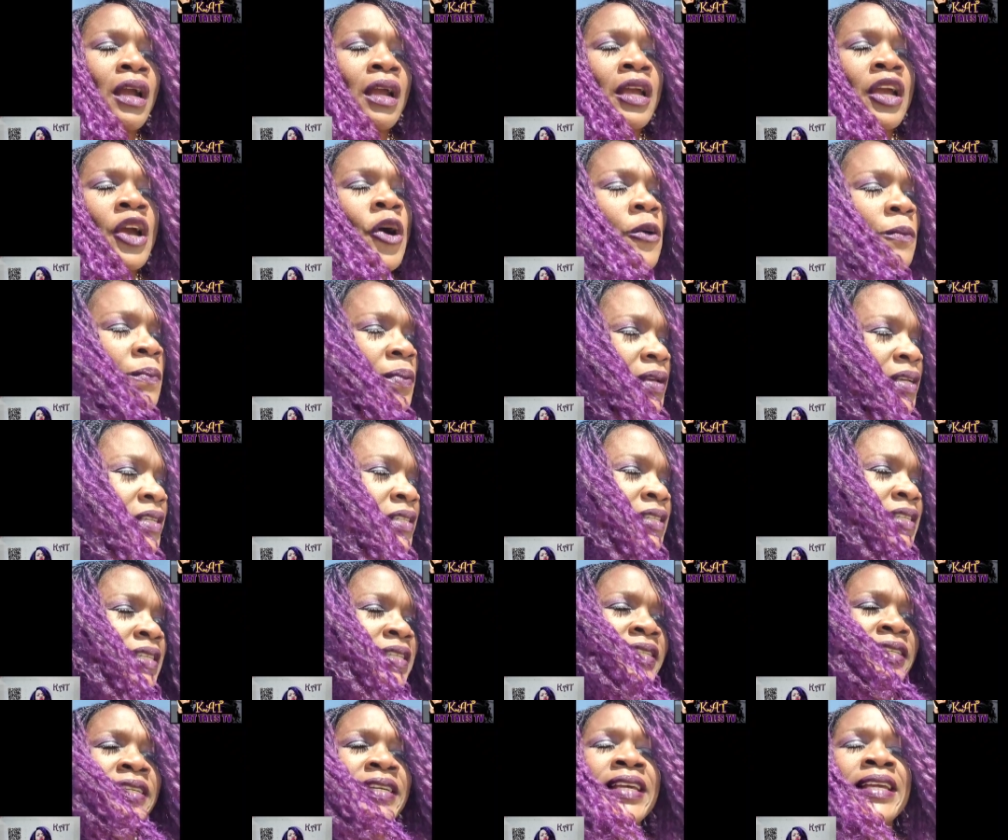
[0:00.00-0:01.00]

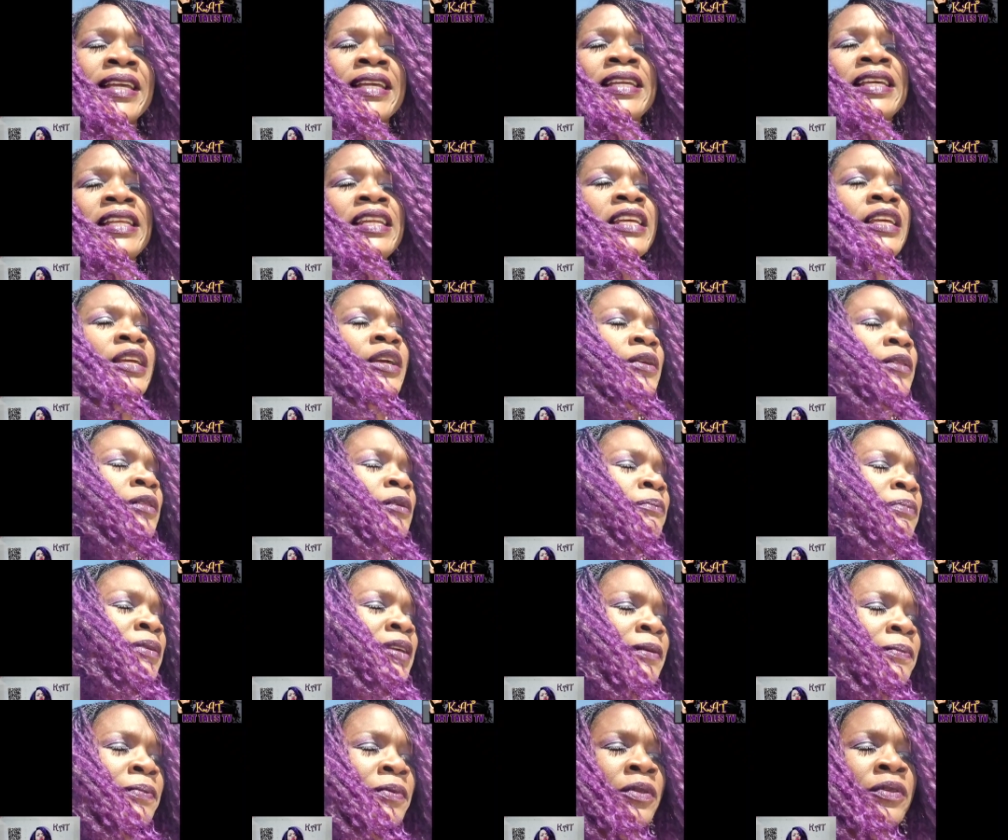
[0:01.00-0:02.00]
copiously and getting the
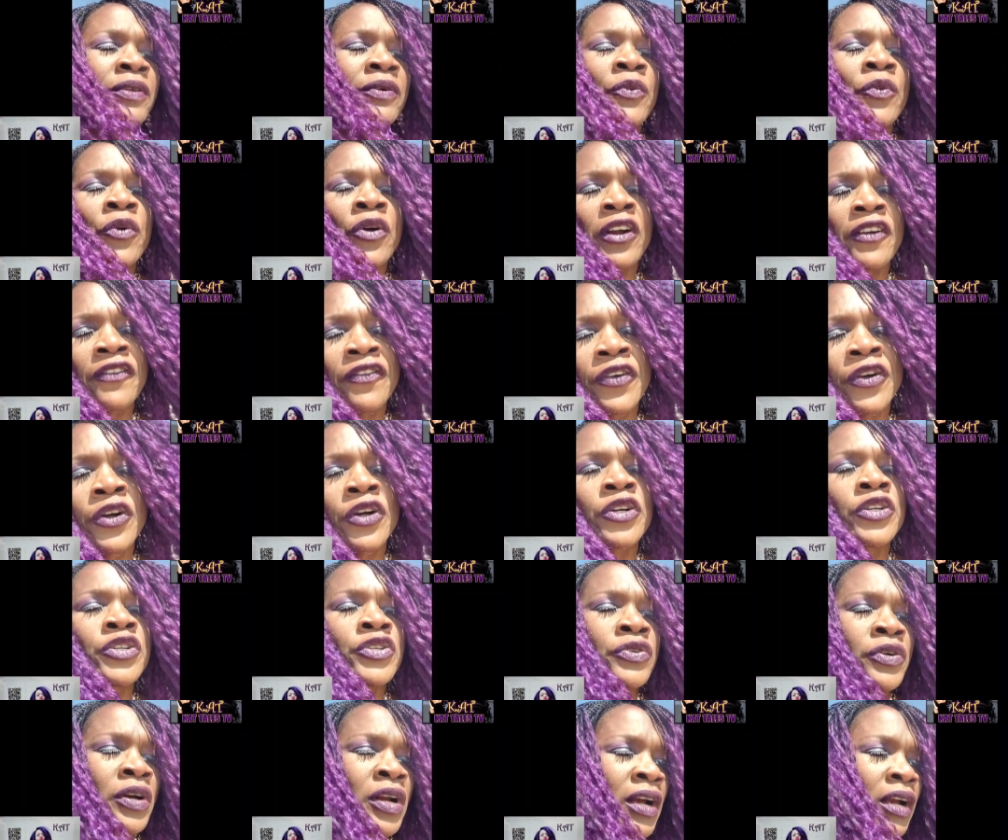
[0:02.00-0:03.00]
people that work for her
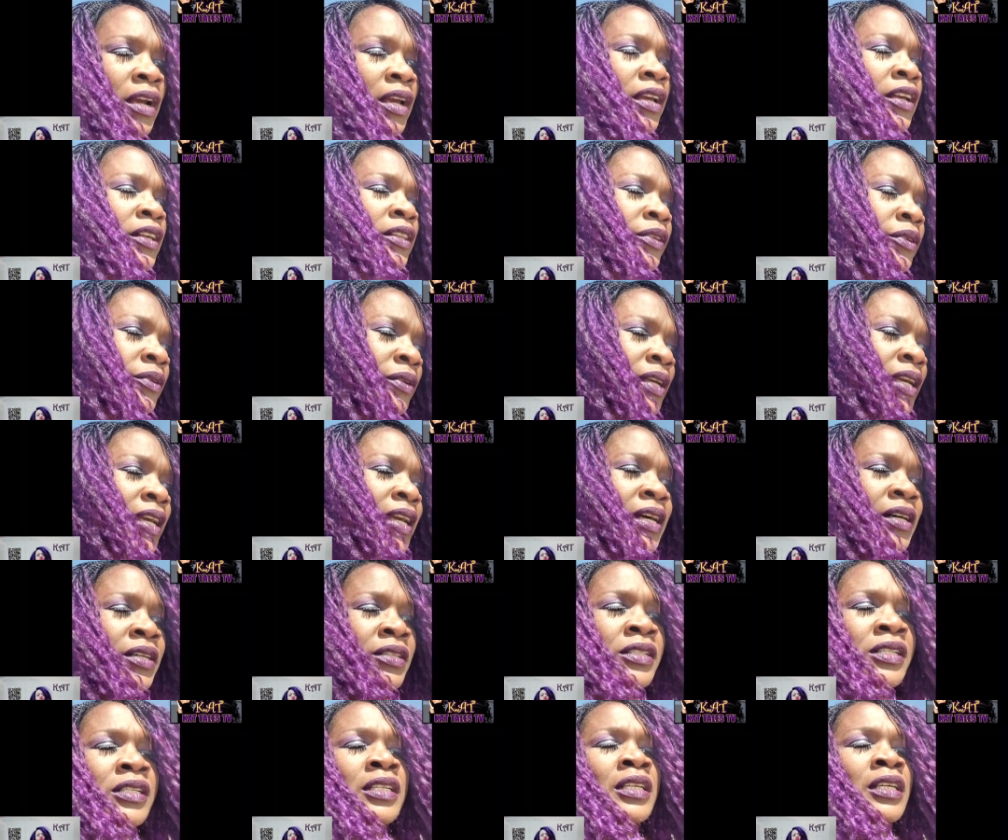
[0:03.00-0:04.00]
drunk, including
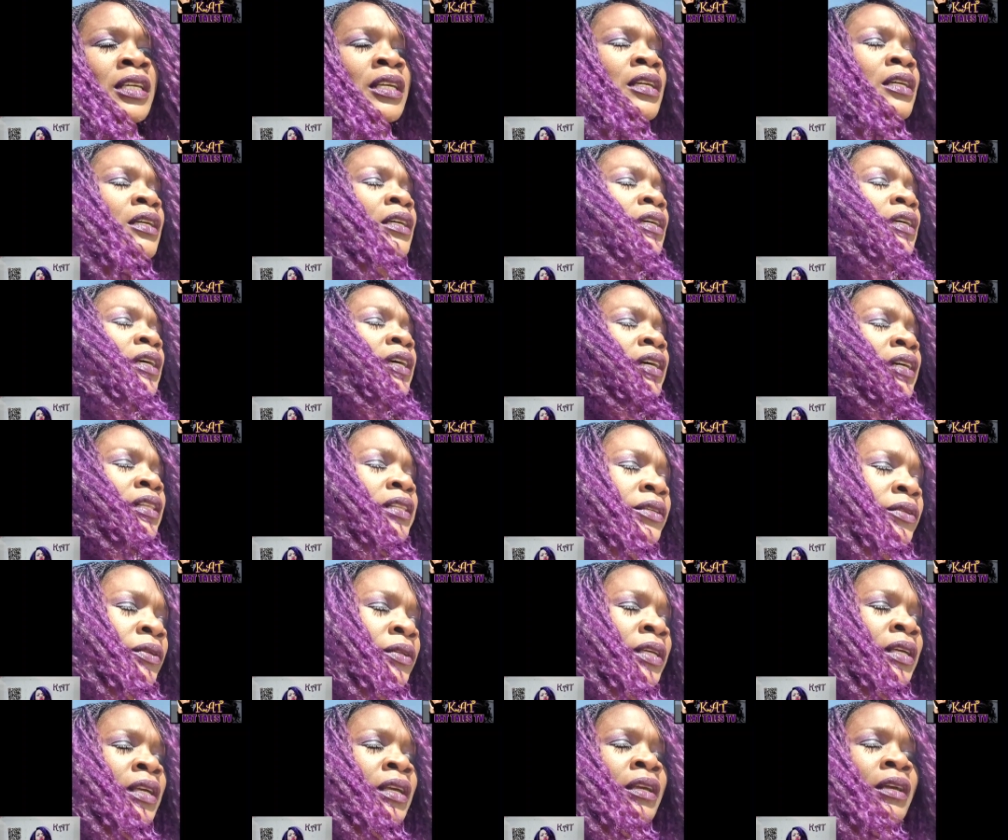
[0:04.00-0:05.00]
Kelsey,
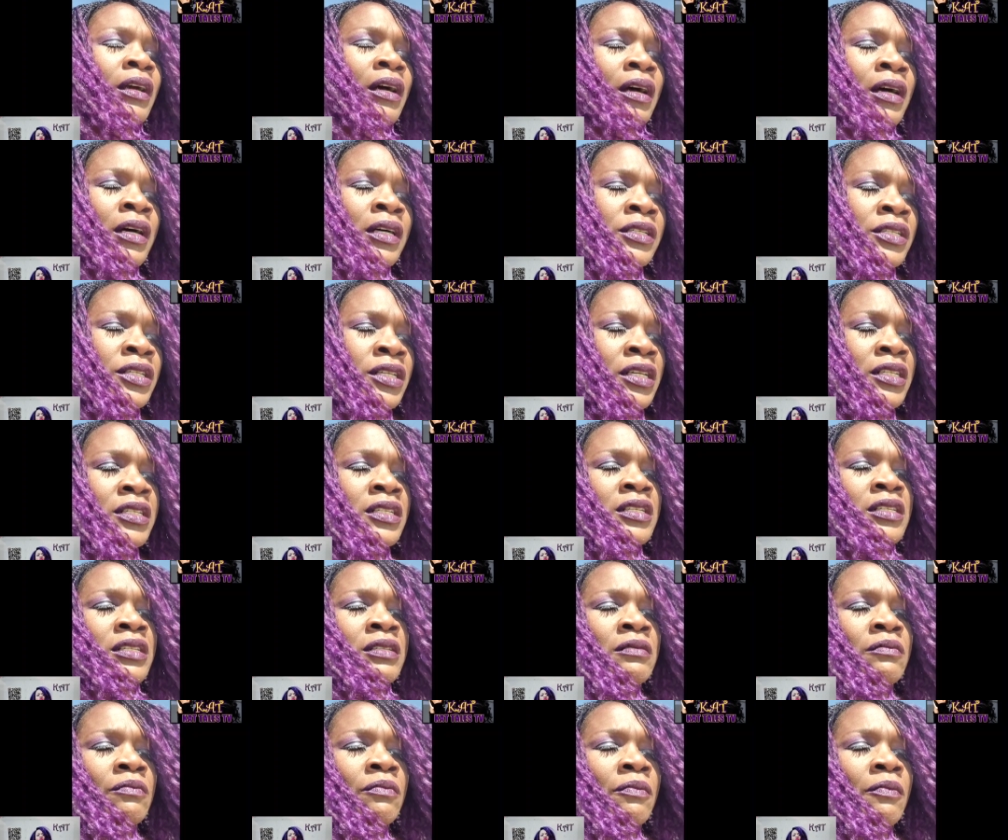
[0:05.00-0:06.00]
including
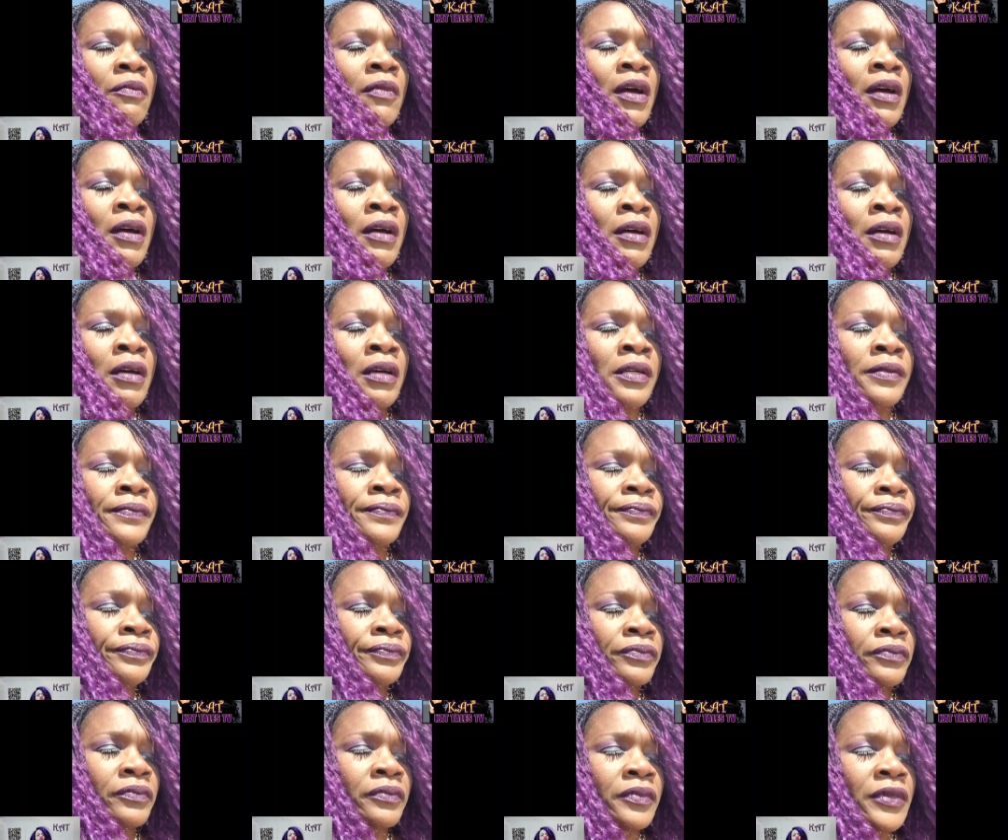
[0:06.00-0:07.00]
Justin.
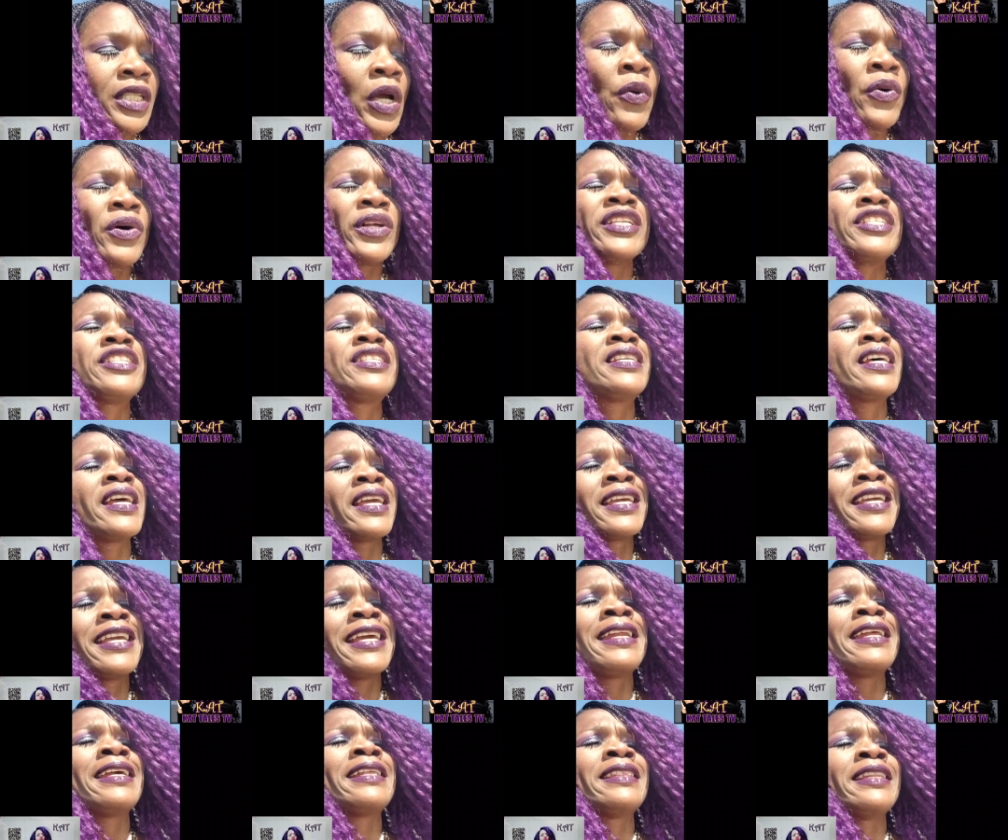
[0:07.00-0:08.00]
I wouldn't say
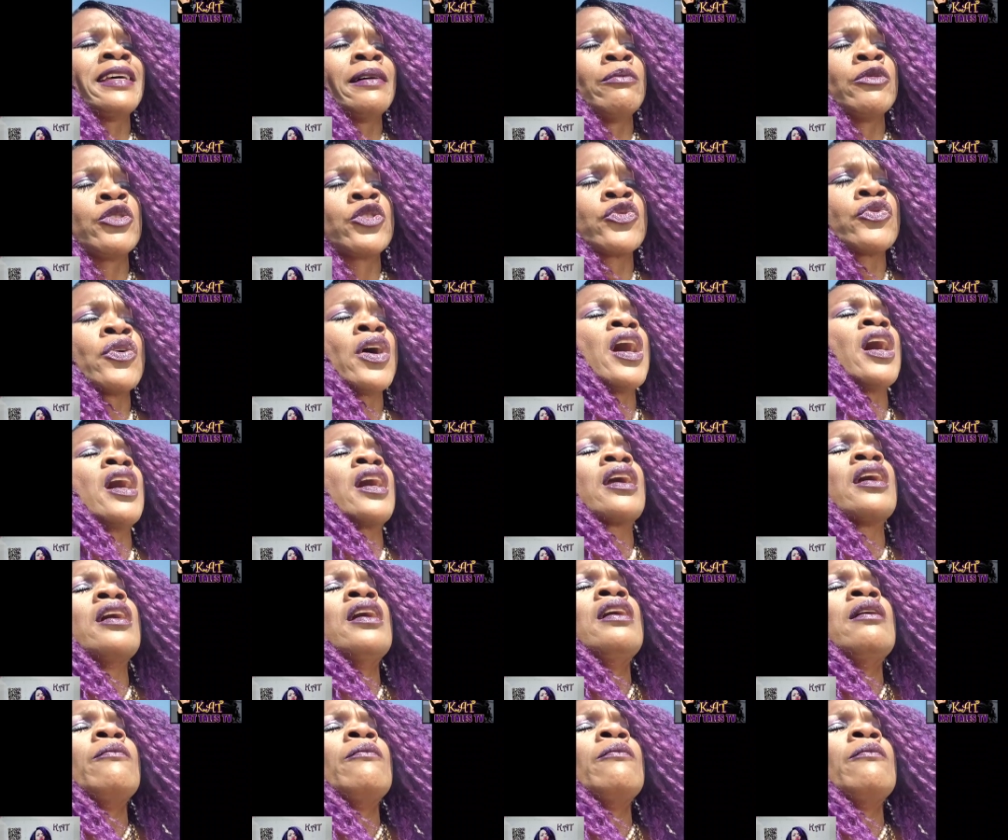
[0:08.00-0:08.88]
getting them drunk,